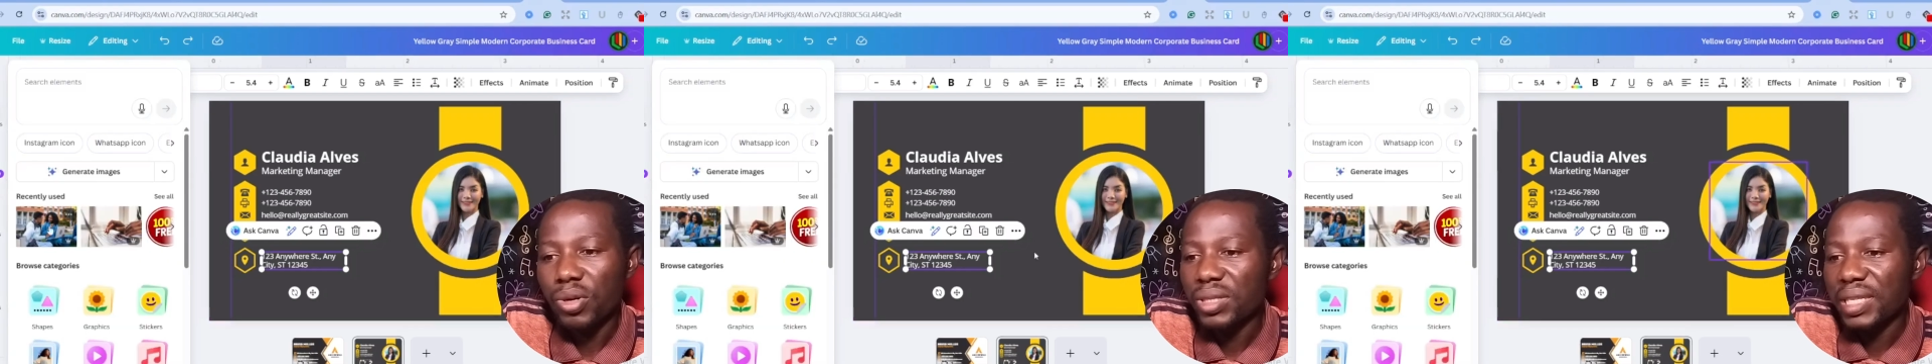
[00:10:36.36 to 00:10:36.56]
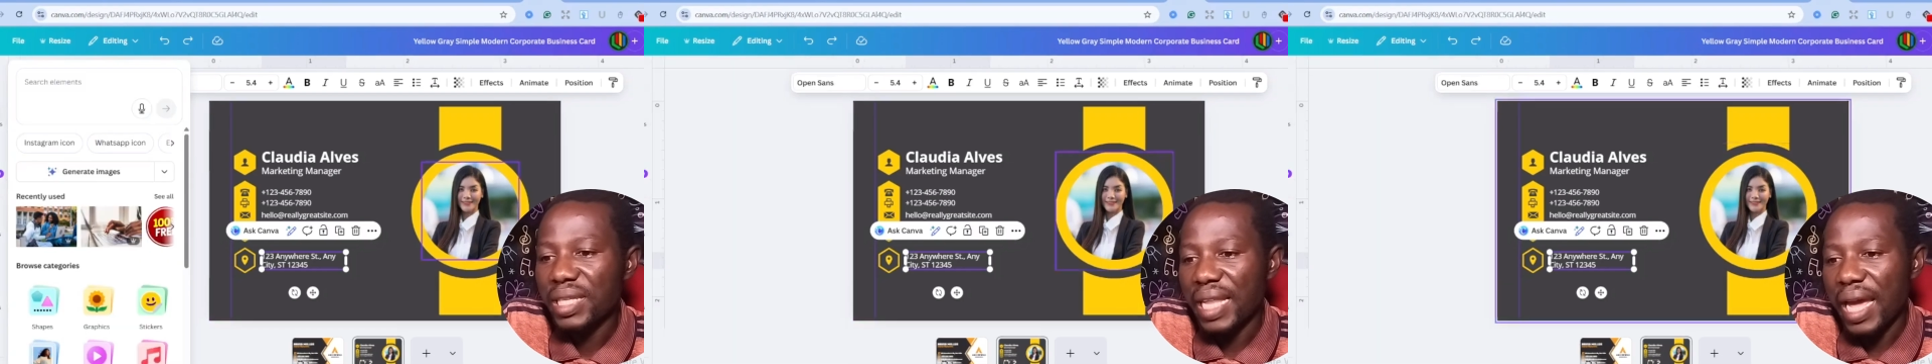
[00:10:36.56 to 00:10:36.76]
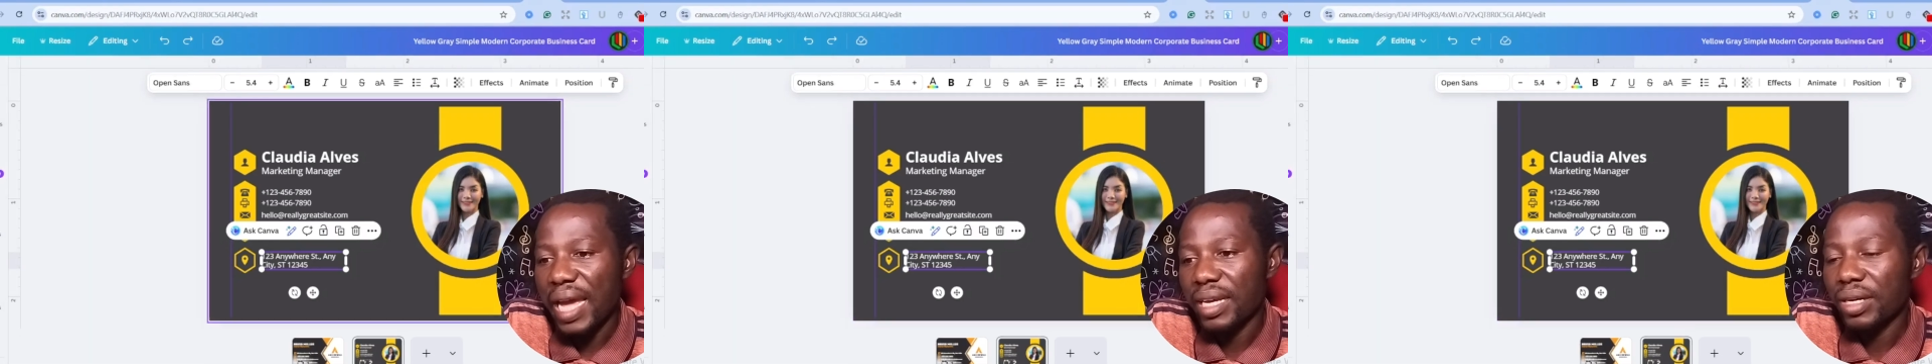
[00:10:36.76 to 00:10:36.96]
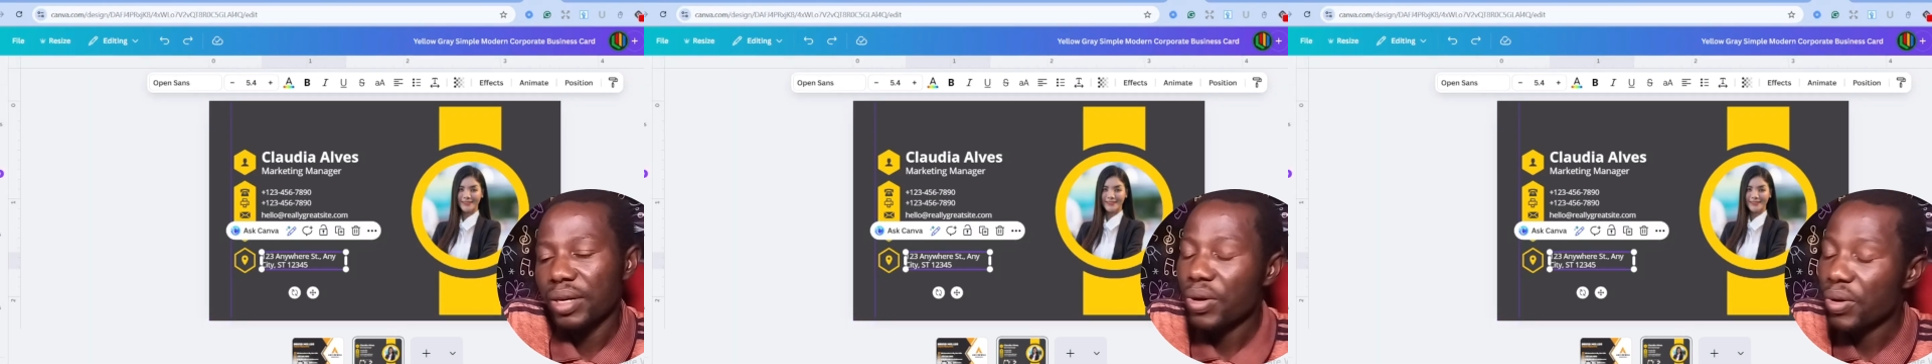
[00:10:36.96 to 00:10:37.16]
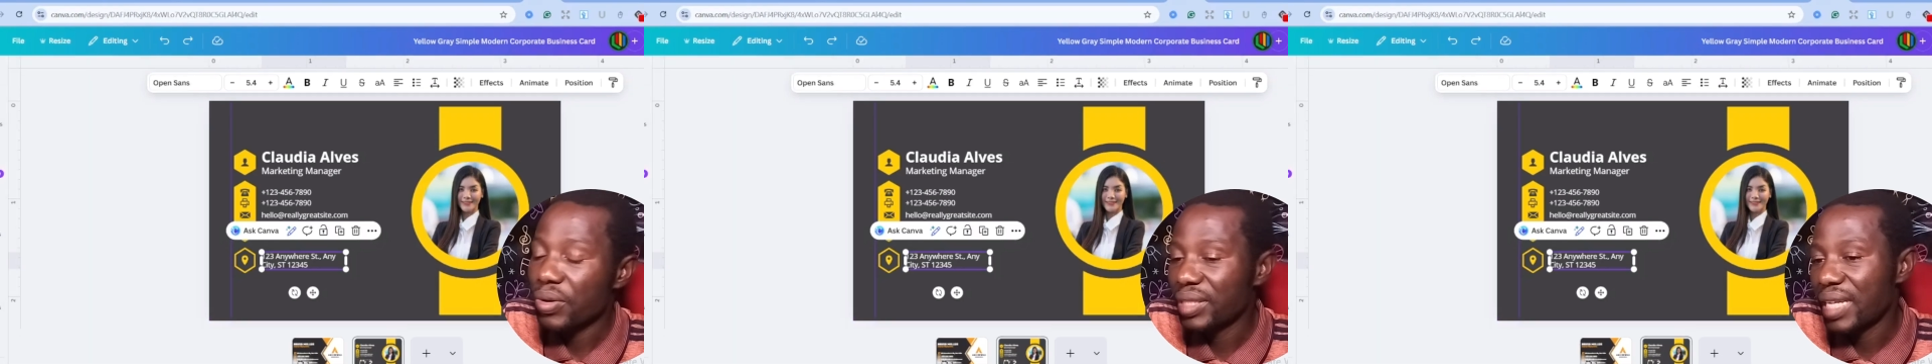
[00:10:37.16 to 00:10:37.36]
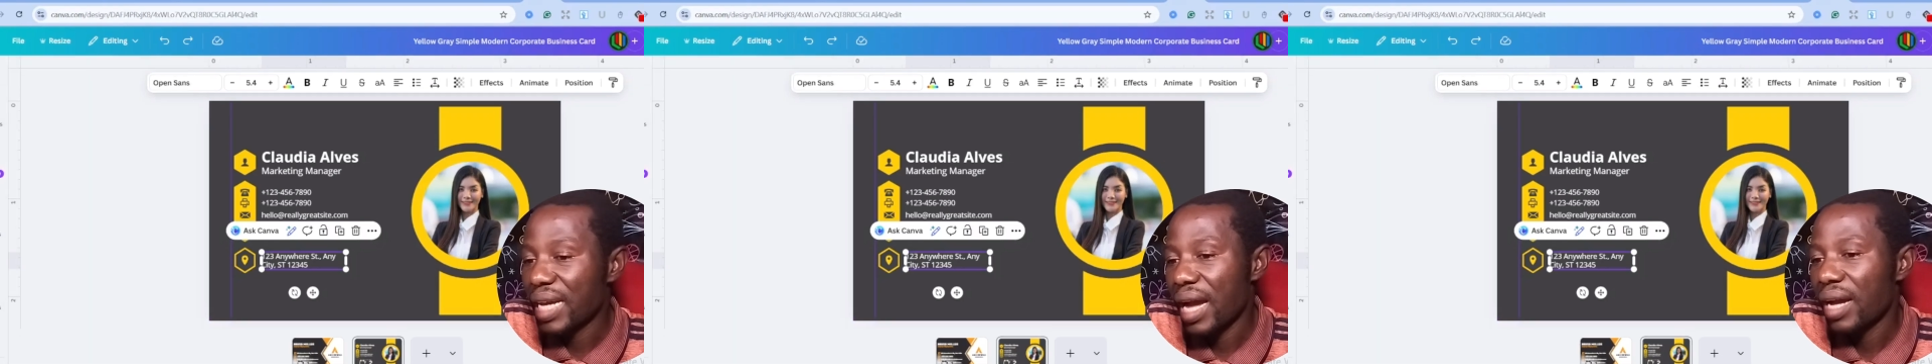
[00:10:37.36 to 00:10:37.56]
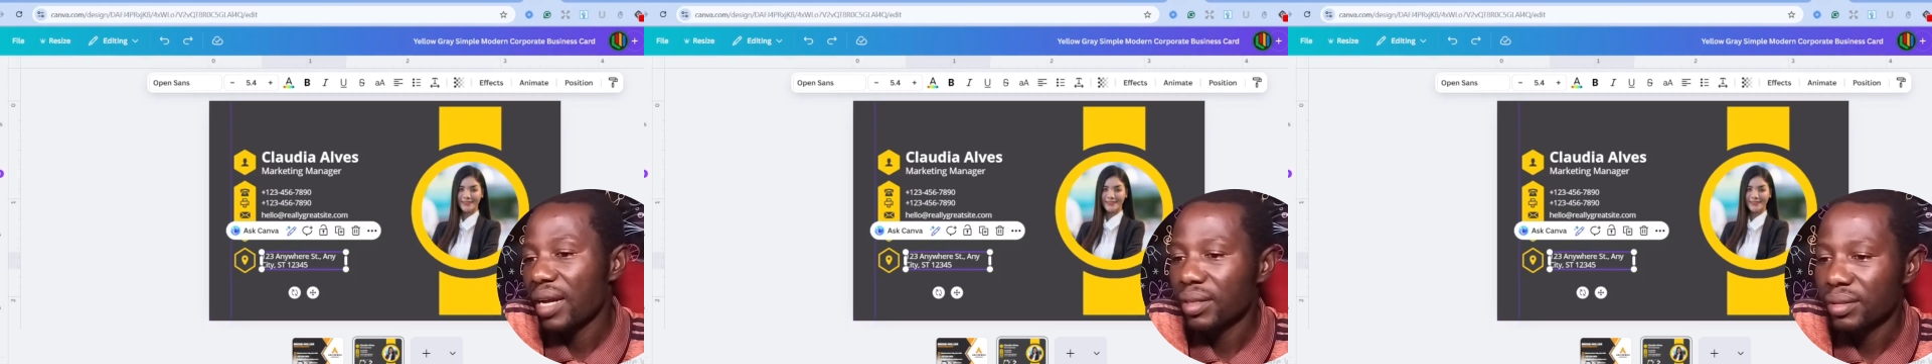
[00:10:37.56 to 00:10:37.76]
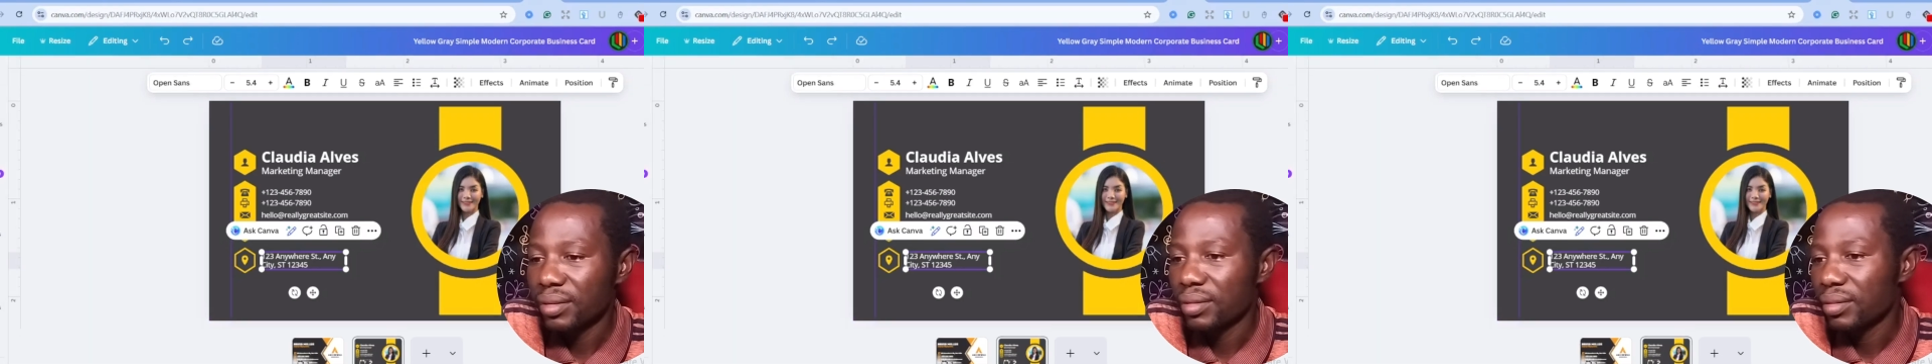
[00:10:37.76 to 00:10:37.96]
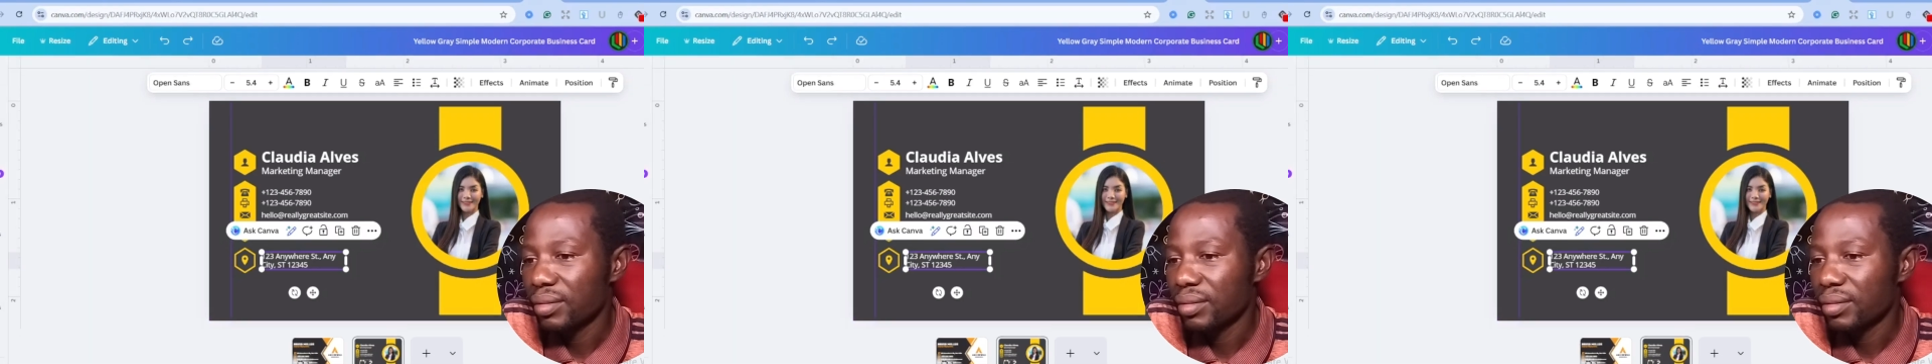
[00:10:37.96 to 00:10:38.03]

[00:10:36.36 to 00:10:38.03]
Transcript: just like other